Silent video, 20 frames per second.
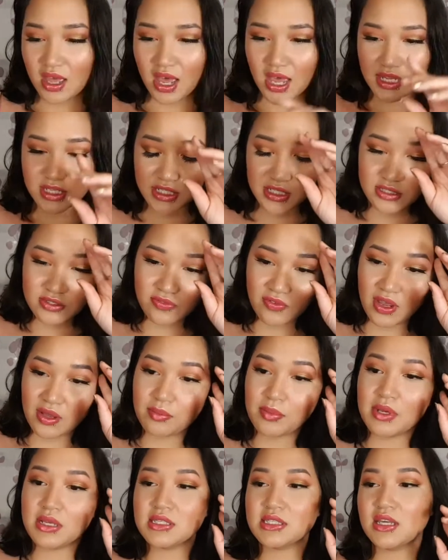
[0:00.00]
I just
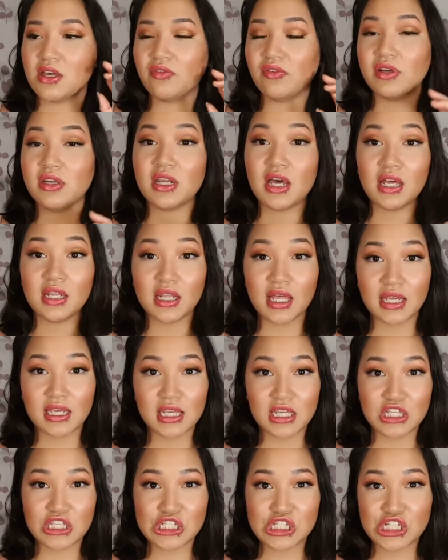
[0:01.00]
found myself not
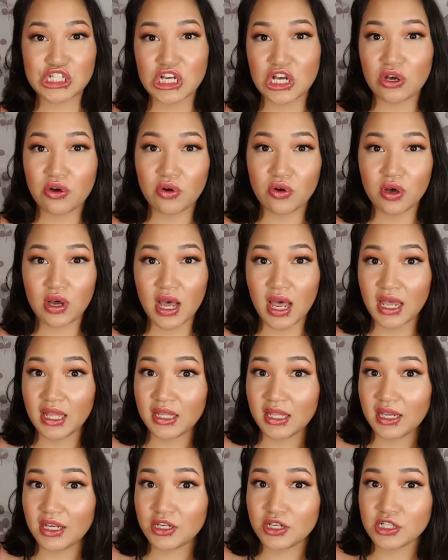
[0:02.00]
liking gel
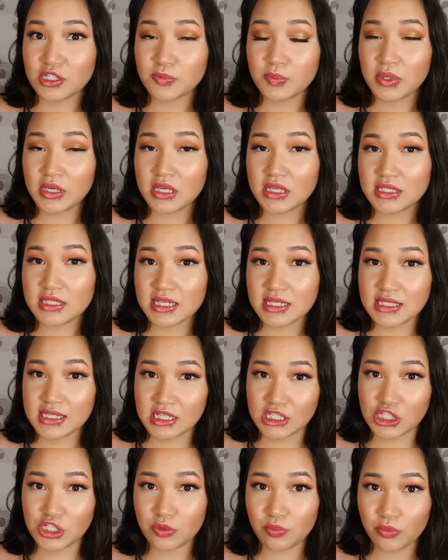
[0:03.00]
eyeliners because they
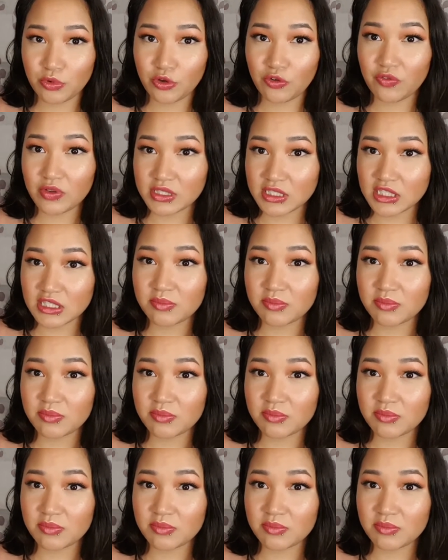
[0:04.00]
tend to move and